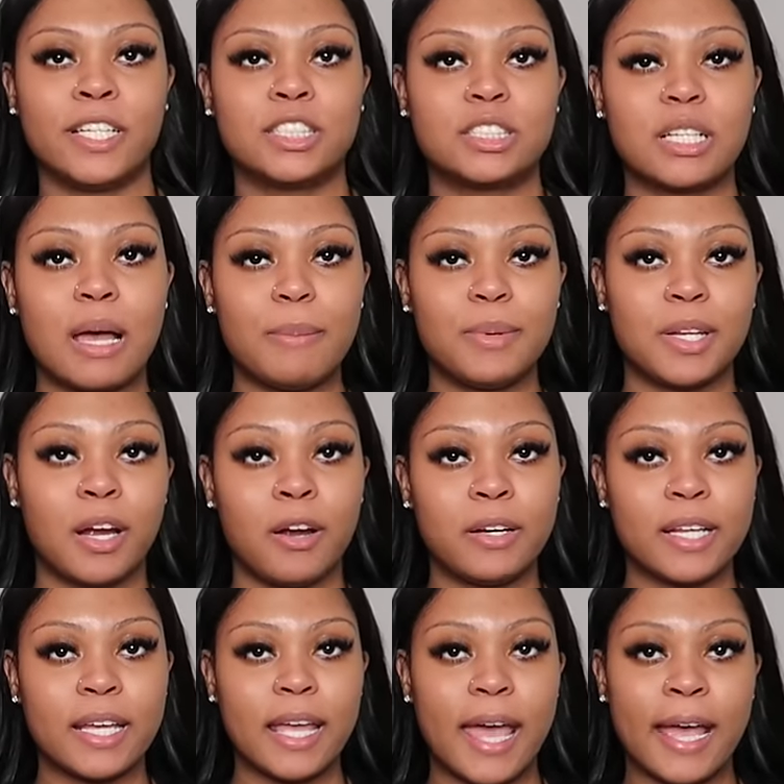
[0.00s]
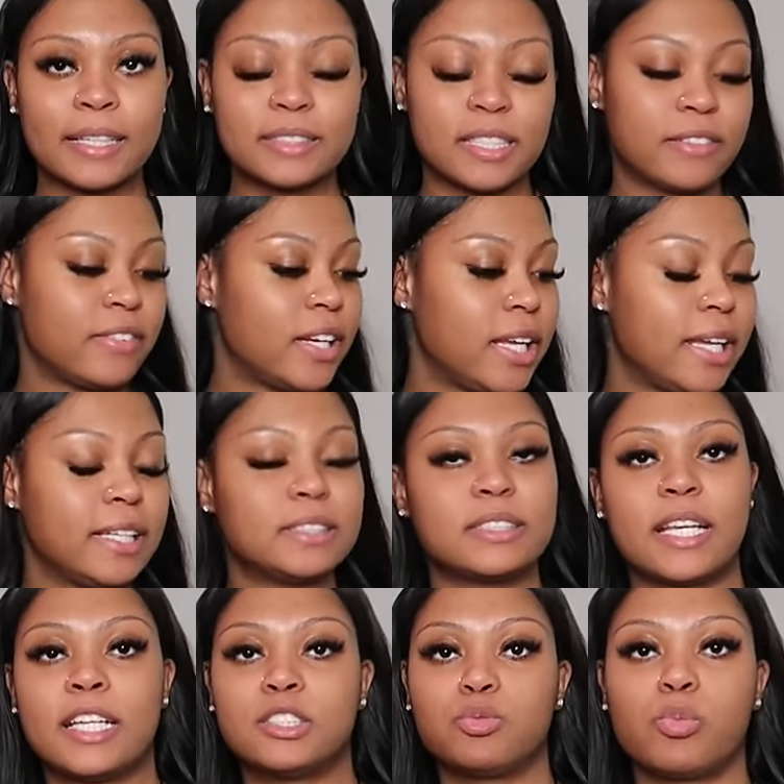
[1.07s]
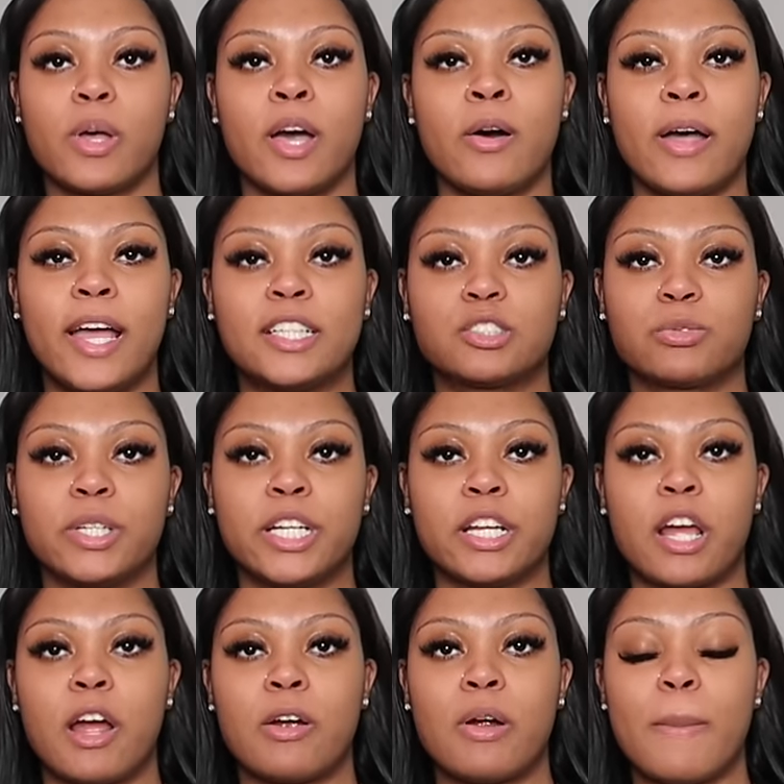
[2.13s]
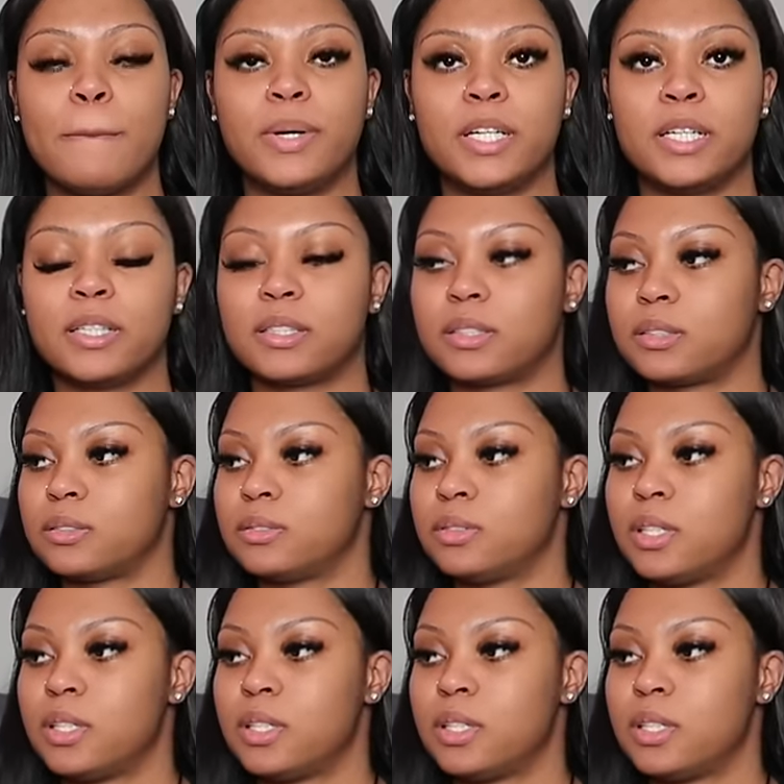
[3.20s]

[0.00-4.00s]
finished up learning activities as well as reading her a book